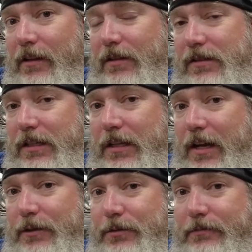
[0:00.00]
I'll see you in the
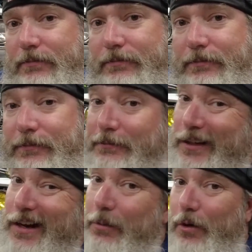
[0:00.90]
next one.
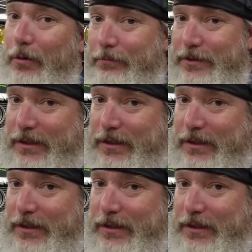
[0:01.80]
Or I won't